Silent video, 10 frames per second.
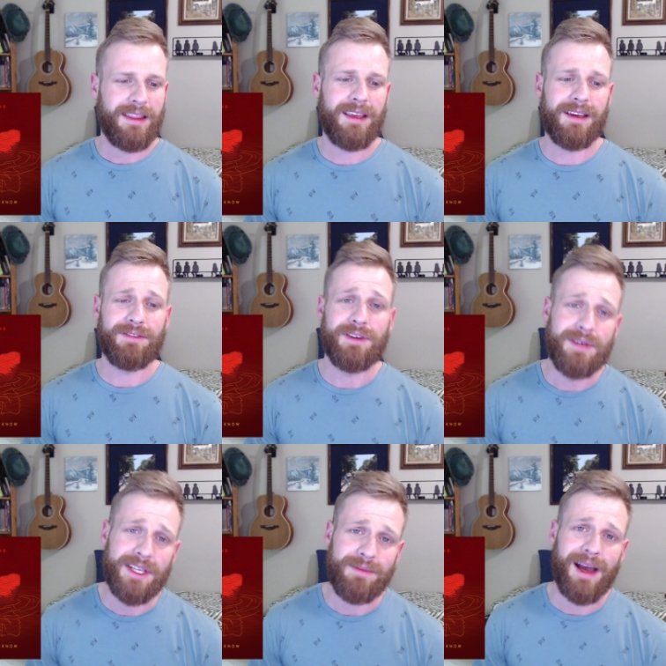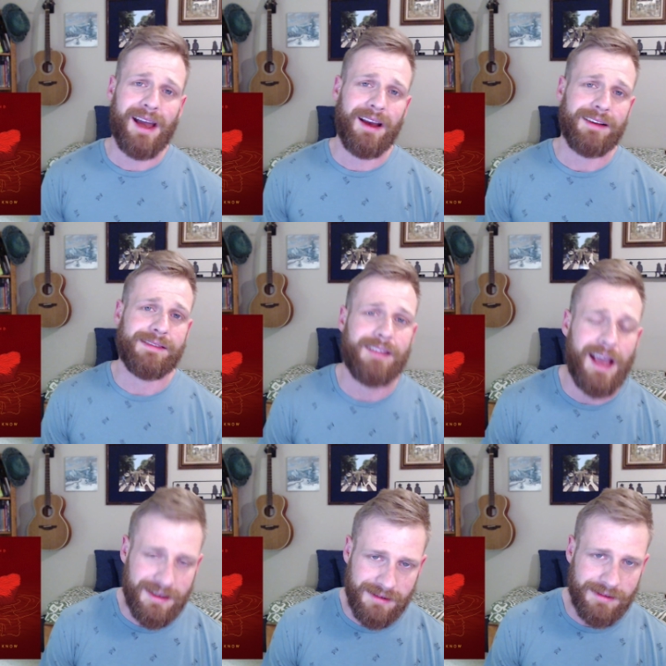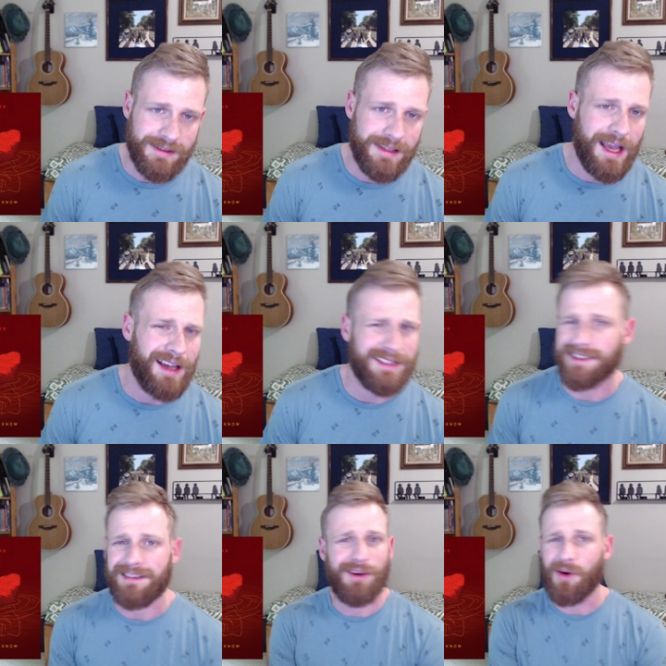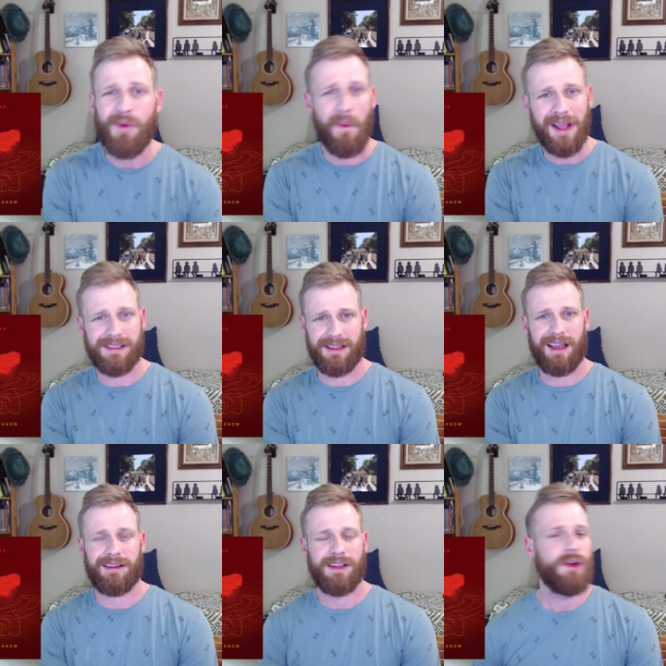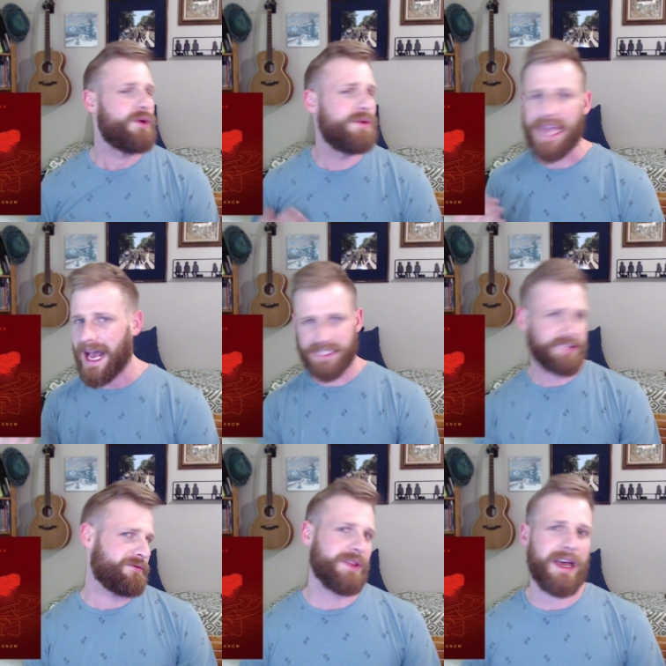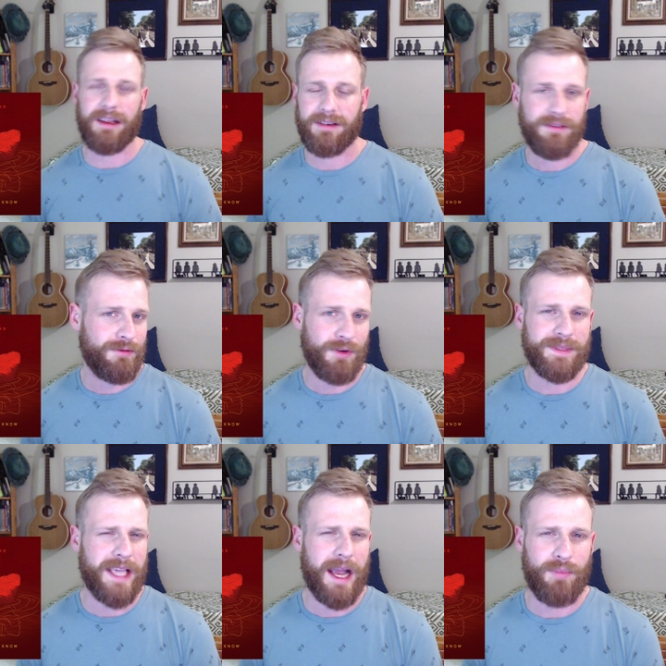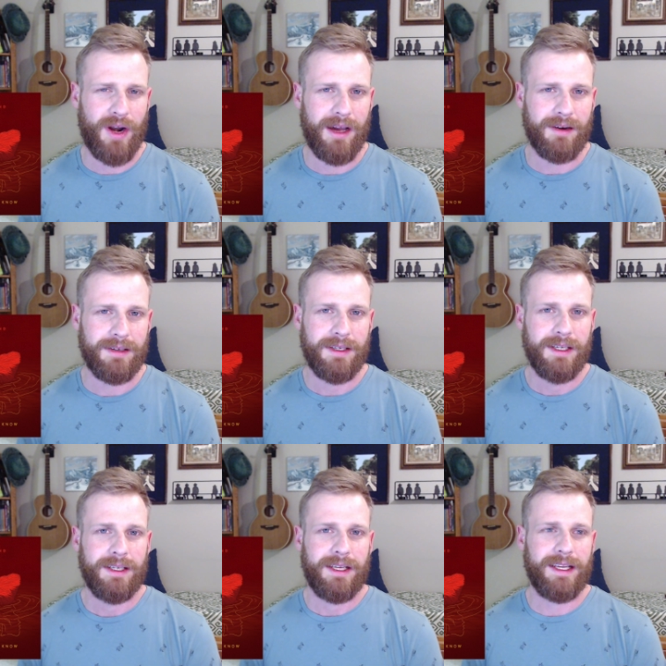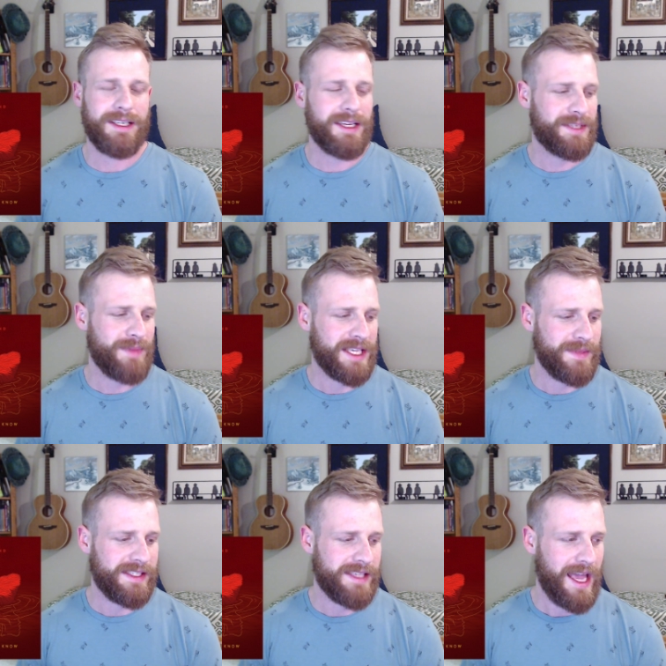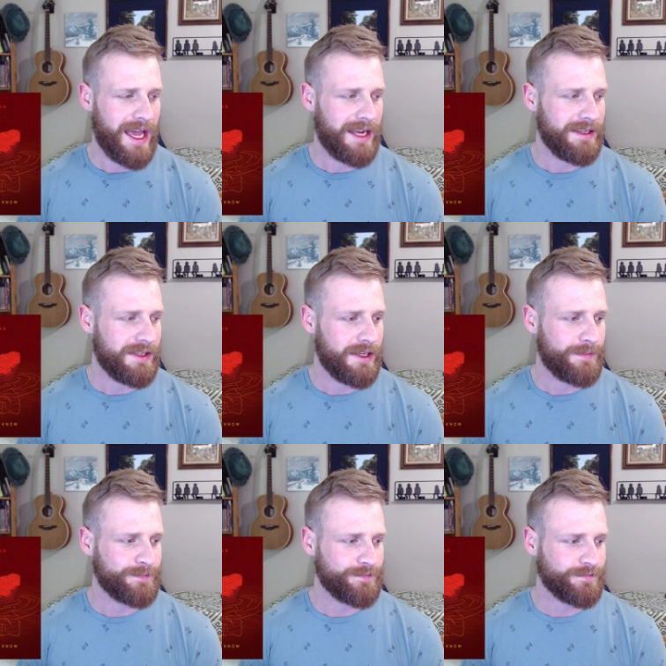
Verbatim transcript: think of Gucci bags, stacks on stacks. Like, who wants that? Who's asking for that from Zac Brown? It, it just makes me sad, you know?